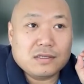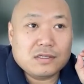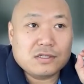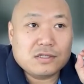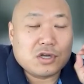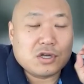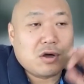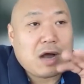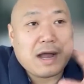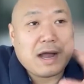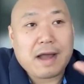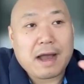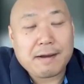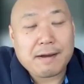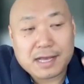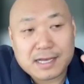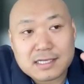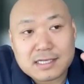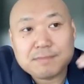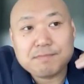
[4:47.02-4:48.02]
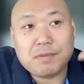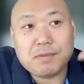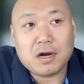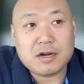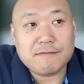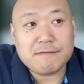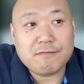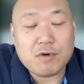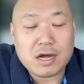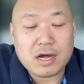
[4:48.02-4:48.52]
So I guess
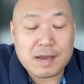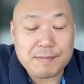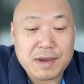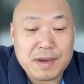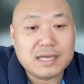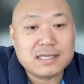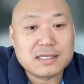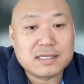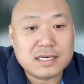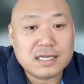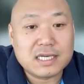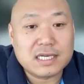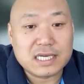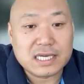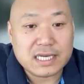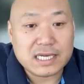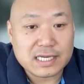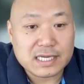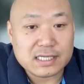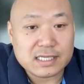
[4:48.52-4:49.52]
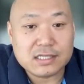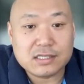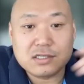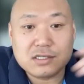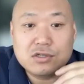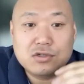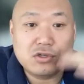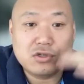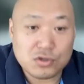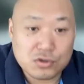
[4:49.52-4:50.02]
part of why I'm asking is
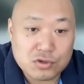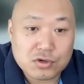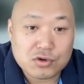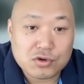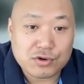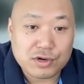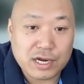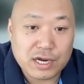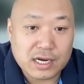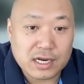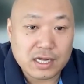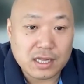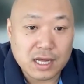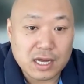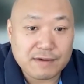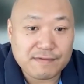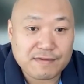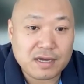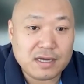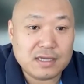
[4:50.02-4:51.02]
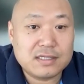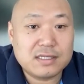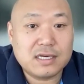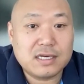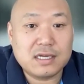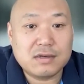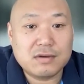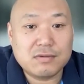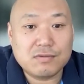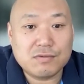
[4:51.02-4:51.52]
you do create a lot of
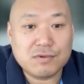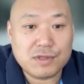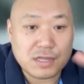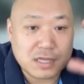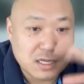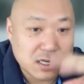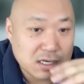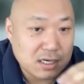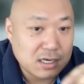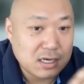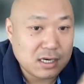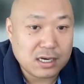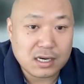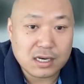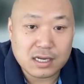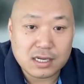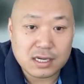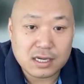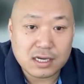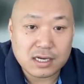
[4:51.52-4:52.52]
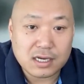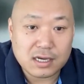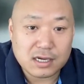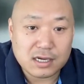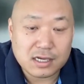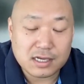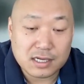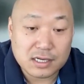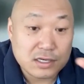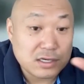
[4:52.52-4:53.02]
content within
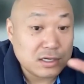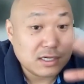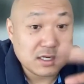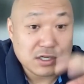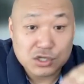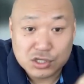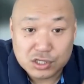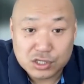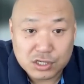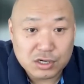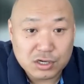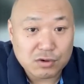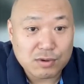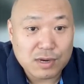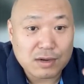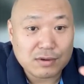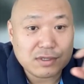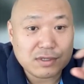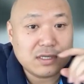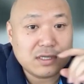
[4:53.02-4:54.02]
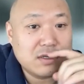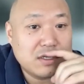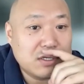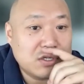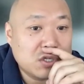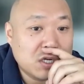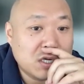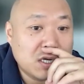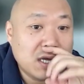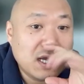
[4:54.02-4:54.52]
Indonesia, around
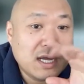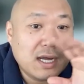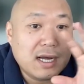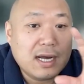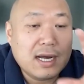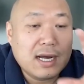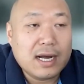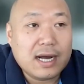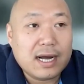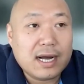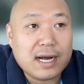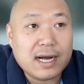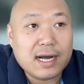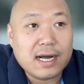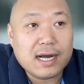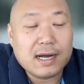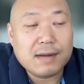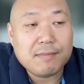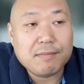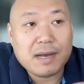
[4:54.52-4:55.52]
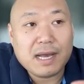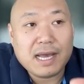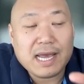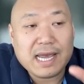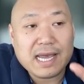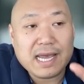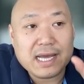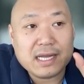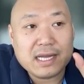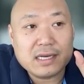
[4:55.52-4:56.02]
Indonesia,
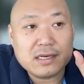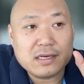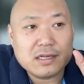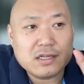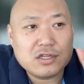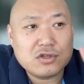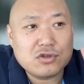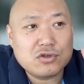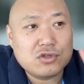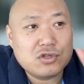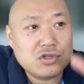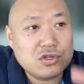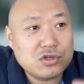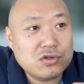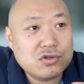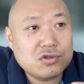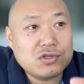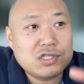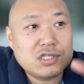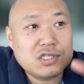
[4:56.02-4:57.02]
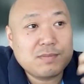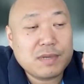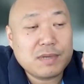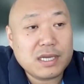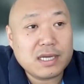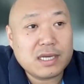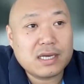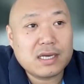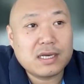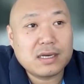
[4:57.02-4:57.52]
and you do
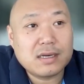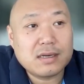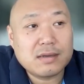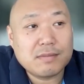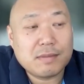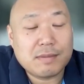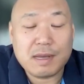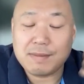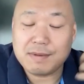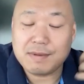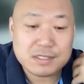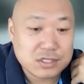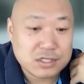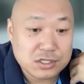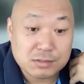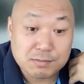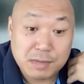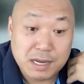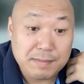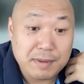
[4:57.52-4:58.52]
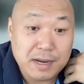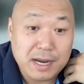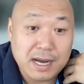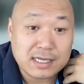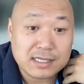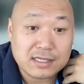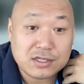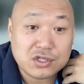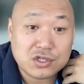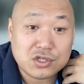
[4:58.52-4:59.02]
speak. Maybe it's just my
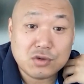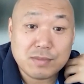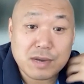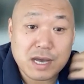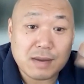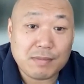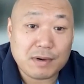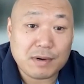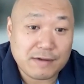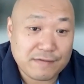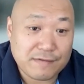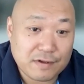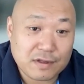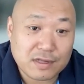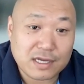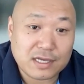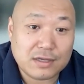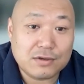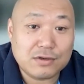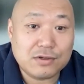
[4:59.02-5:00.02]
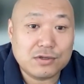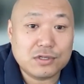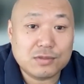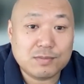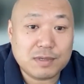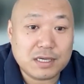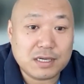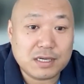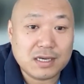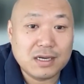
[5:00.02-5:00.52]
Bahasa is so bad, but I feel like you do
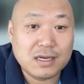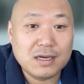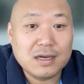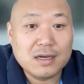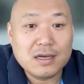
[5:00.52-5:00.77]
speak